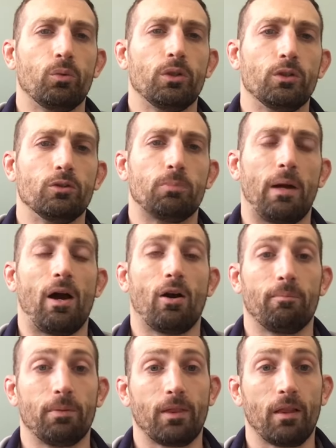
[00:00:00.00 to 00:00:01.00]
use power,
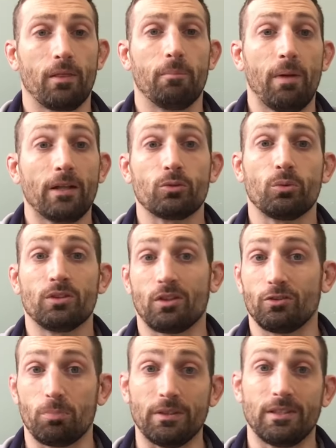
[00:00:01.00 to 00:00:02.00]
but the best ones are
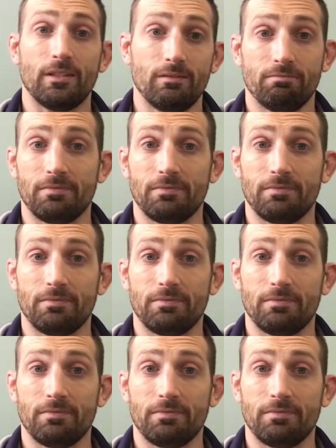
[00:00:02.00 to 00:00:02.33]
sprinting.